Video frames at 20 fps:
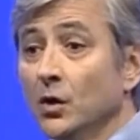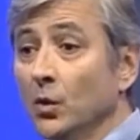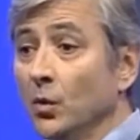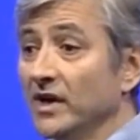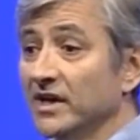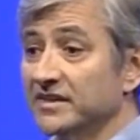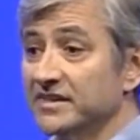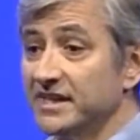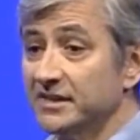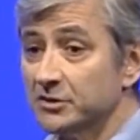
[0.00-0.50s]

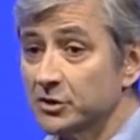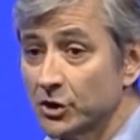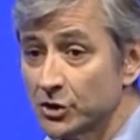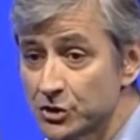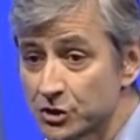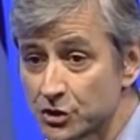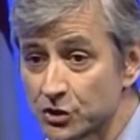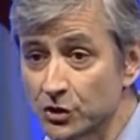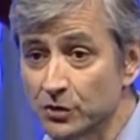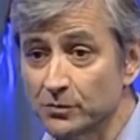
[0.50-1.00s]
where that
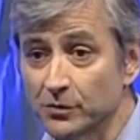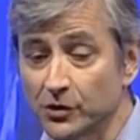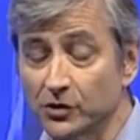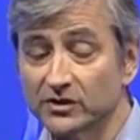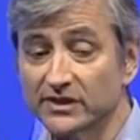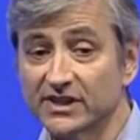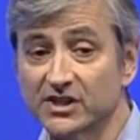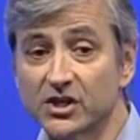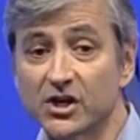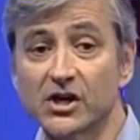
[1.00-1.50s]

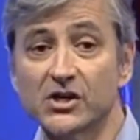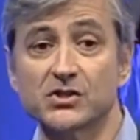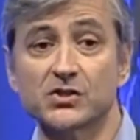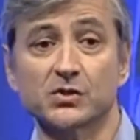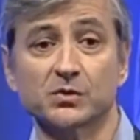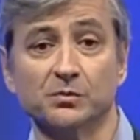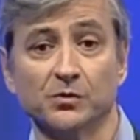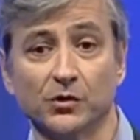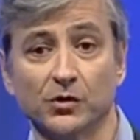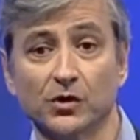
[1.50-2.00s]
consumer, the
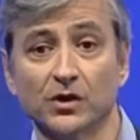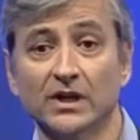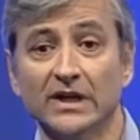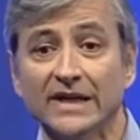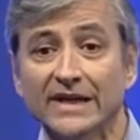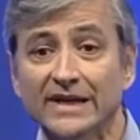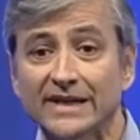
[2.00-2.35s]
customer,